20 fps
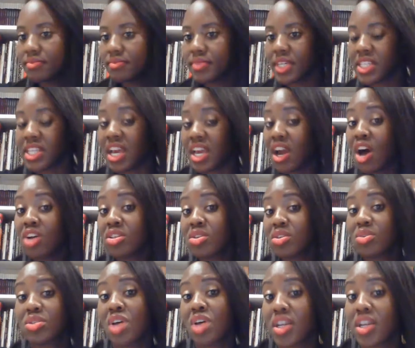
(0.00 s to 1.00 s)
Because I
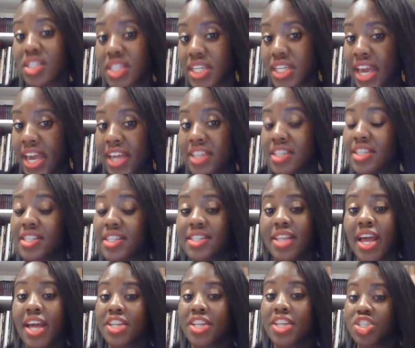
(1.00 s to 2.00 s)
also talk to candidates
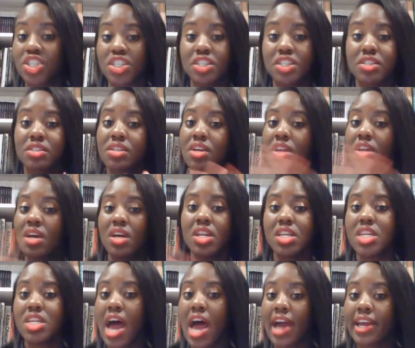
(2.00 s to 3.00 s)
that just
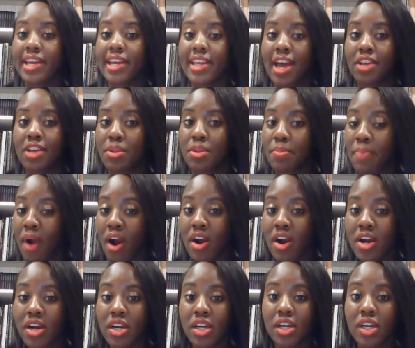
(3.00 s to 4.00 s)
knock it out the
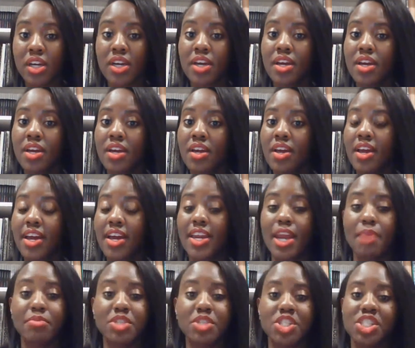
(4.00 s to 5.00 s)
park, and
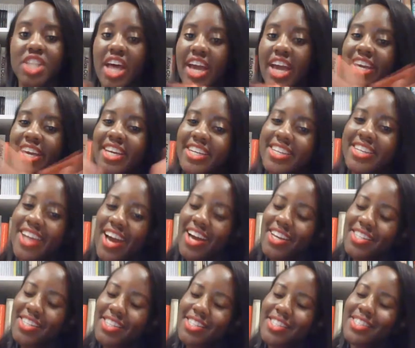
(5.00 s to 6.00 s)
I'm just like,
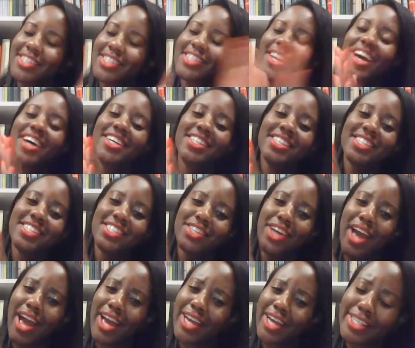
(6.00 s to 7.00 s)
yes, yes,
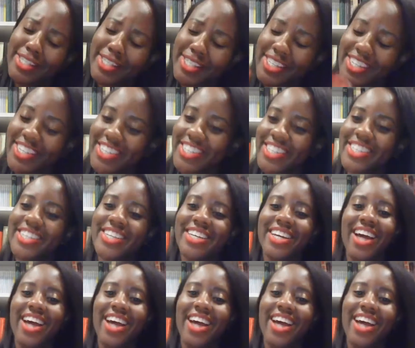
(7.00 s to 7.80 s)
aced it.